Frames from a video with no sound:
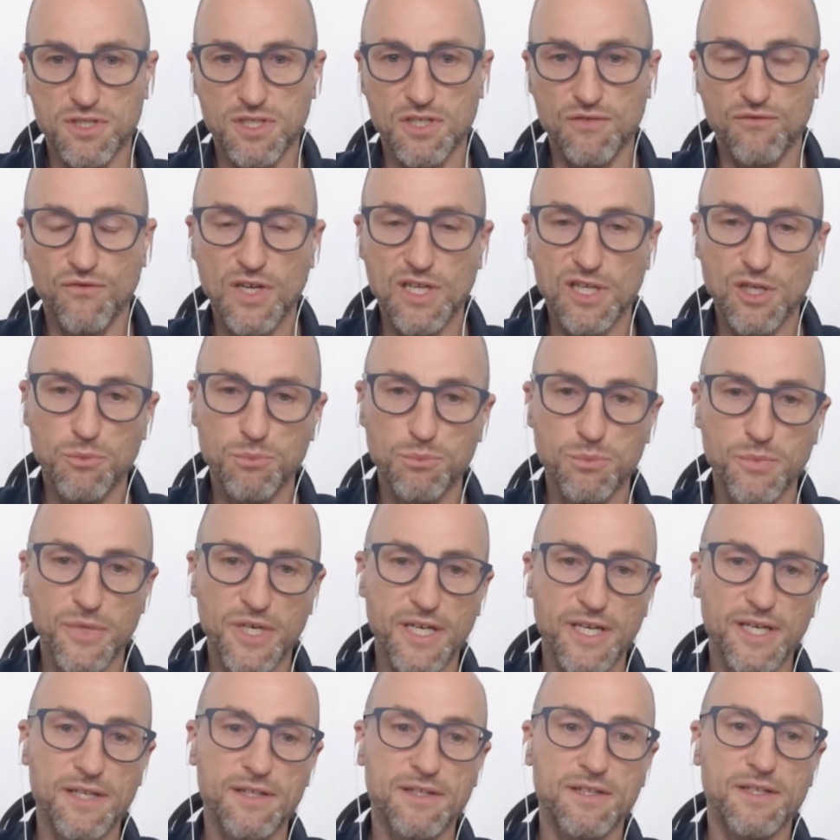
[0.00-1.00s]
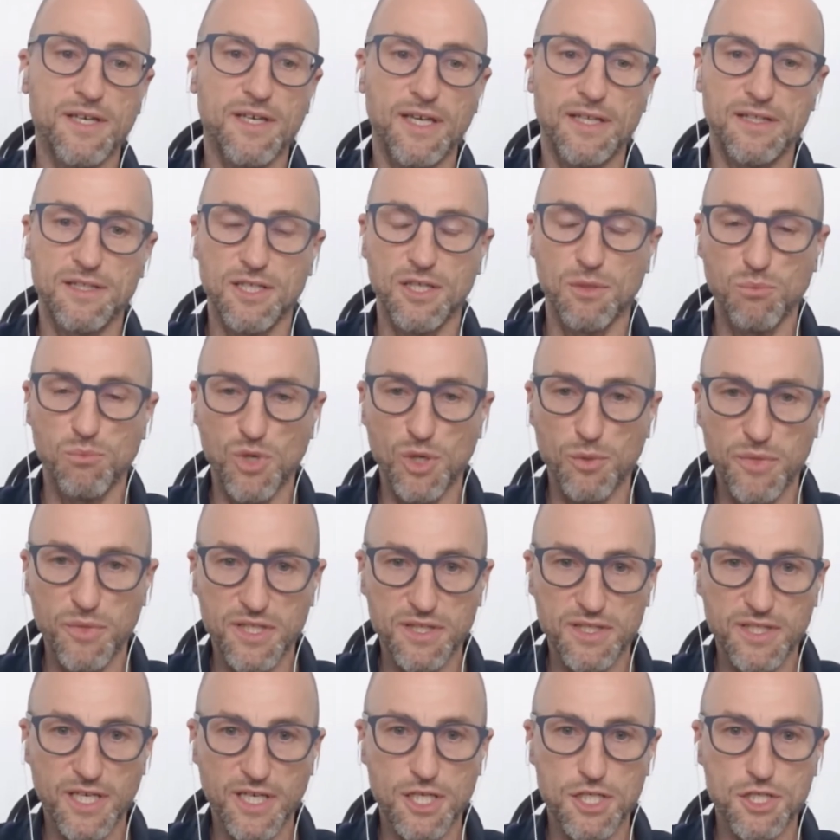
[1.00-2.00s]
development and the
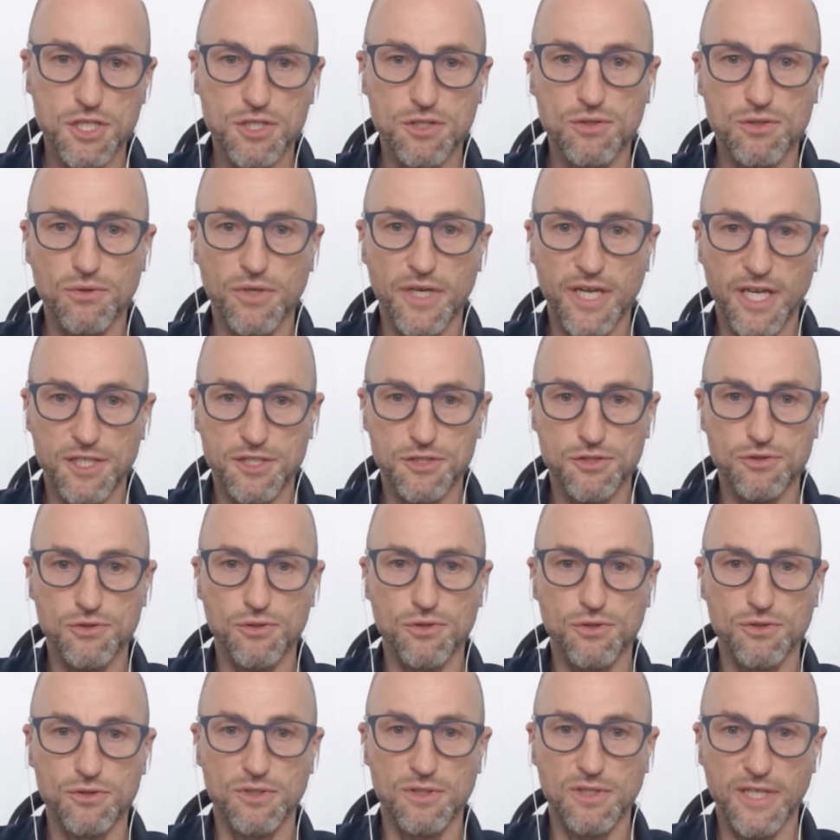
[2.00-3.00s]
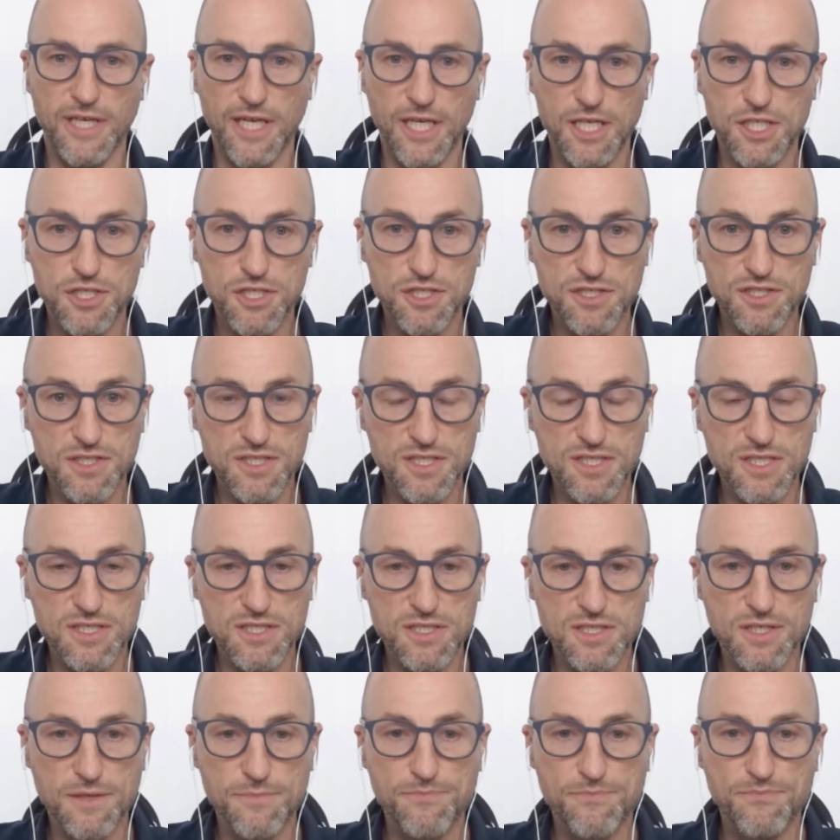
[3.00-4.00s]
implementation to external
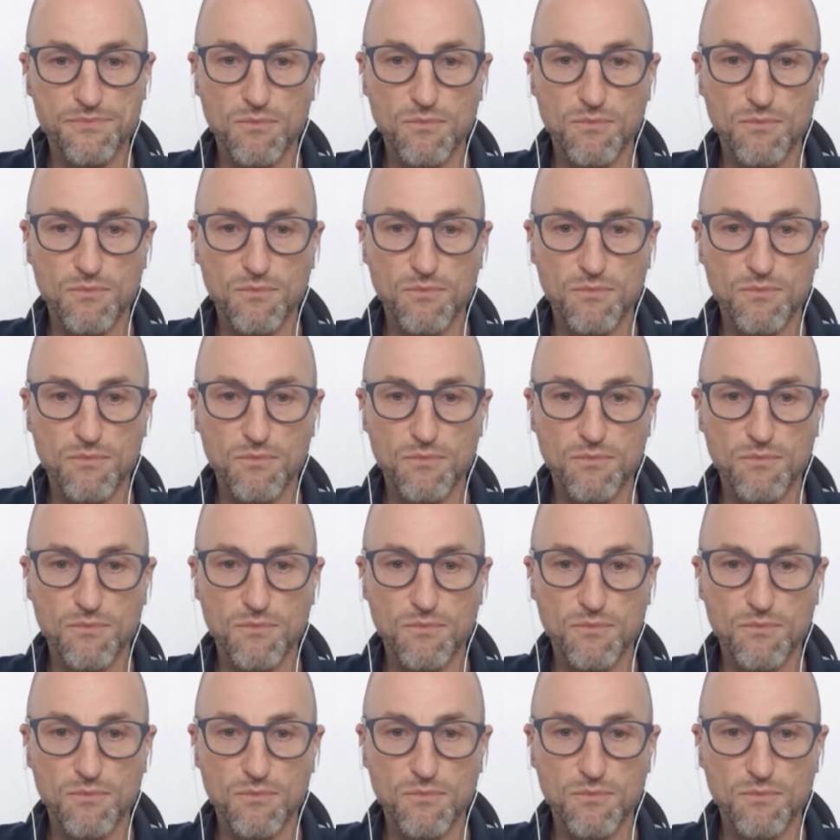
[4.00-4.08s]
agencies,